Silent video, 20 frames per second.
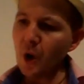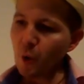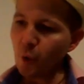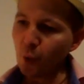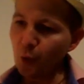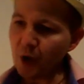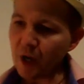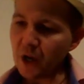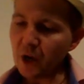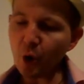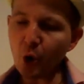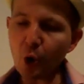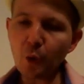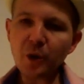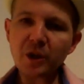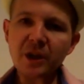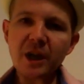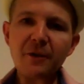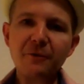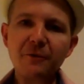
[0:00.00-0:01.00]
We
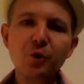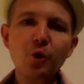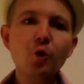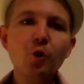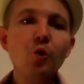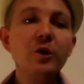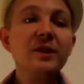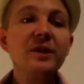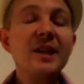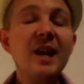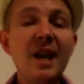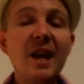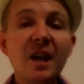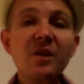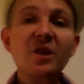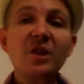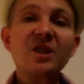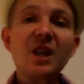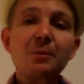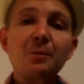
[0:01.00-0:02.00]
always have to take
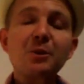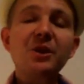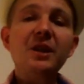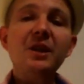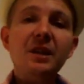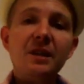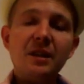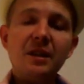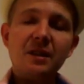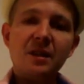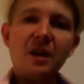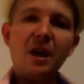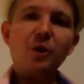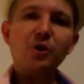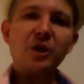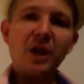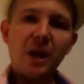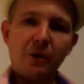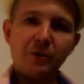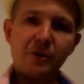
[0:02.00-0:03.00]
the steps needed
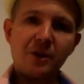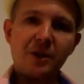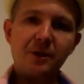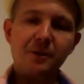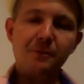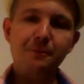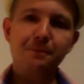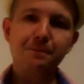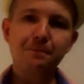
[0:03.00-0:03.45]
ourselves.